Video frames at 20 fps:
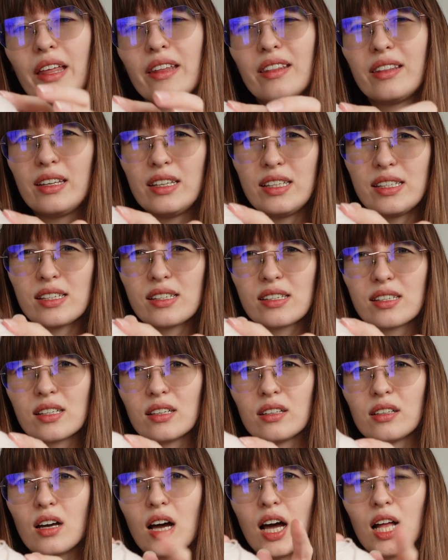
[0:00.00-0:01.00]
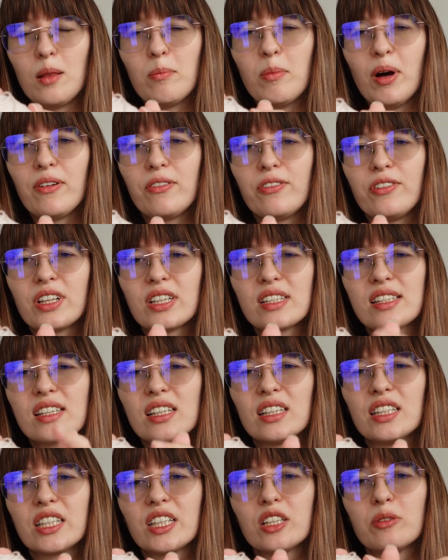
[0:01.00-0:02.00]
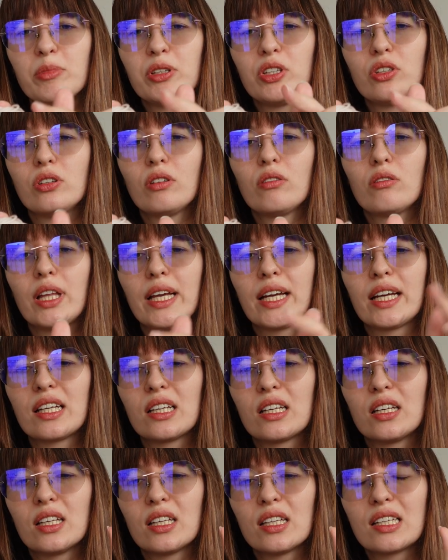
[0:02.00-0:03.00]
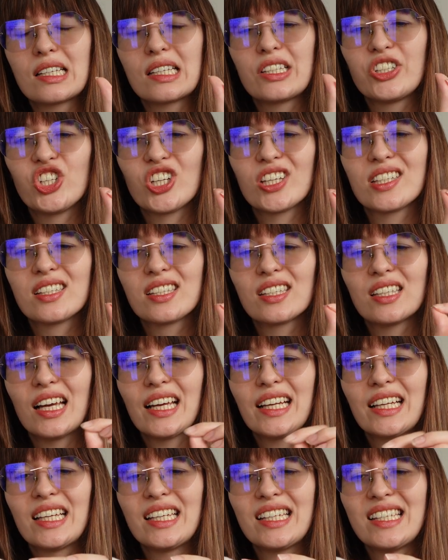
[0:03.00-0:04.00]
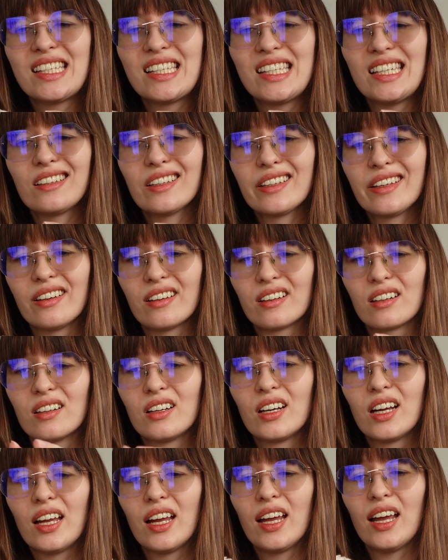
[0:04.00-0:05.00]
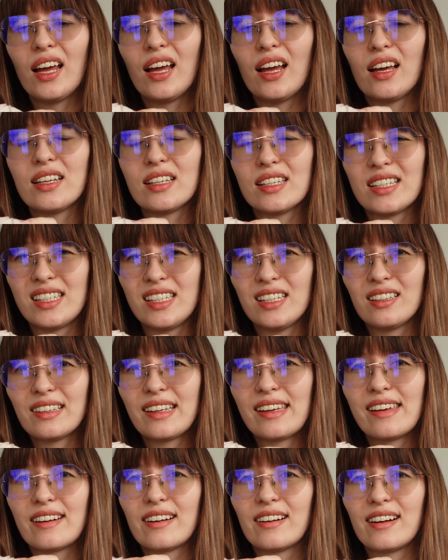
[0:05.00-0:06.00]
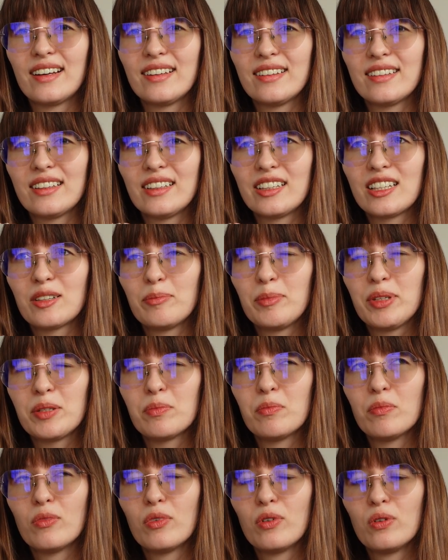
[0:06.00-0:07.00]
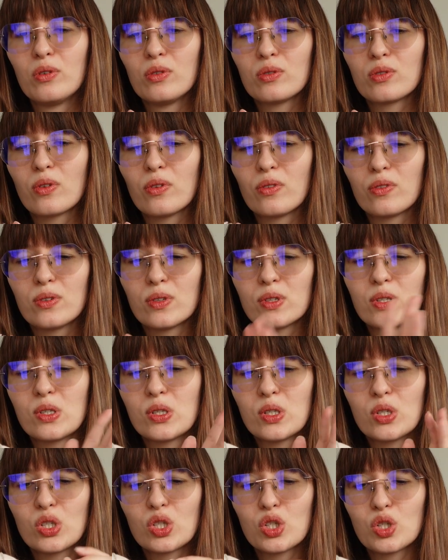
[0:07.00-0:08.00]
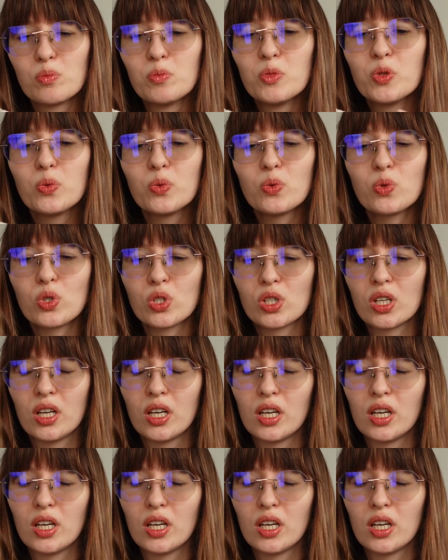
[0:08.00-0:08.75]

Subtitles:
this Alba feels a little bit, you know, like just slightly silkier and a little bit more smooth.